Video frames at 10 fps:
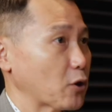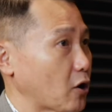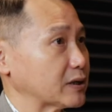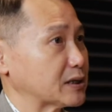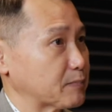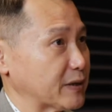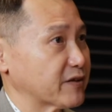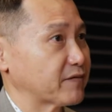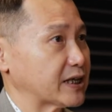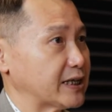are not
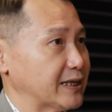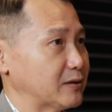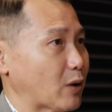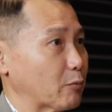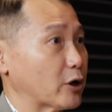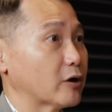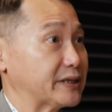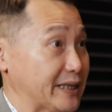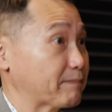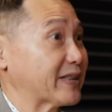specifically in what we call
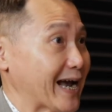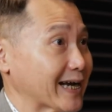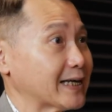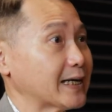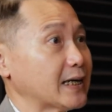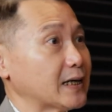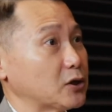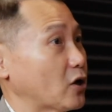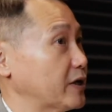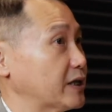deep tech,
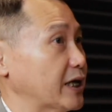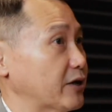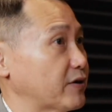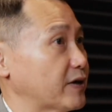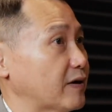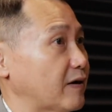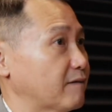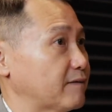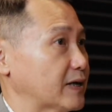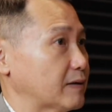not in the area
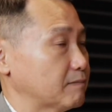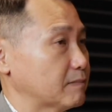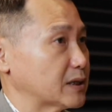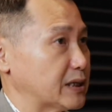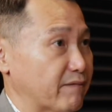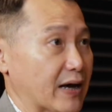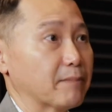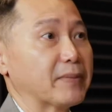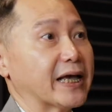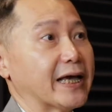of
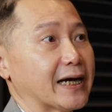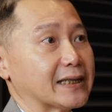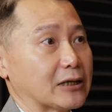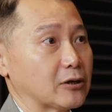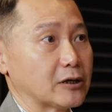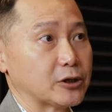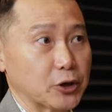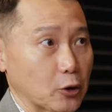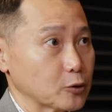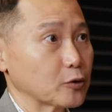developing AI
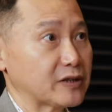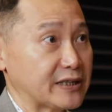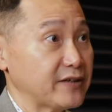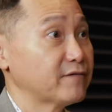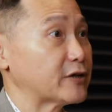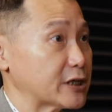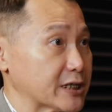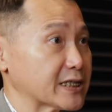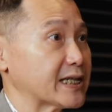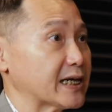technology, also
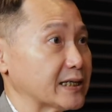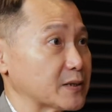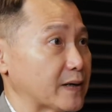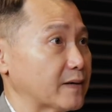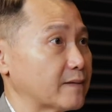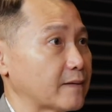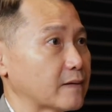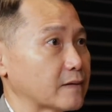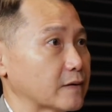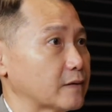leverages that as well.
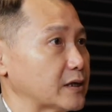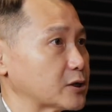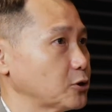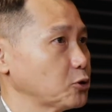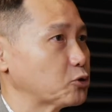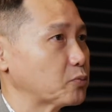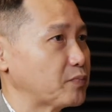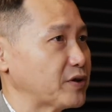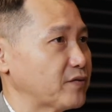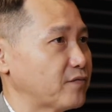So it's going to
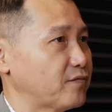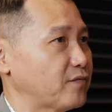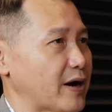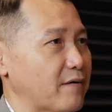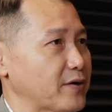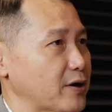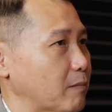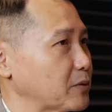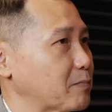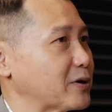be very
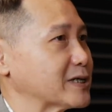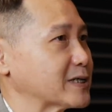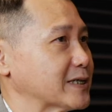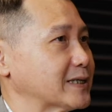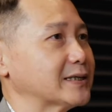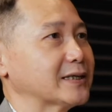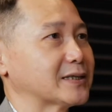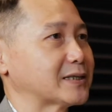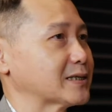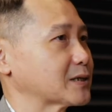omnipresent.
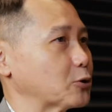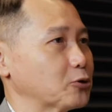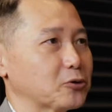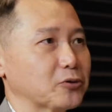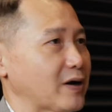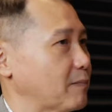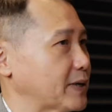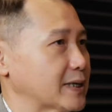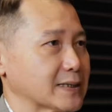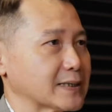It's just going to
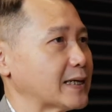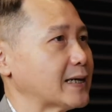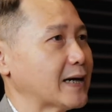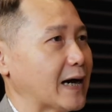help us.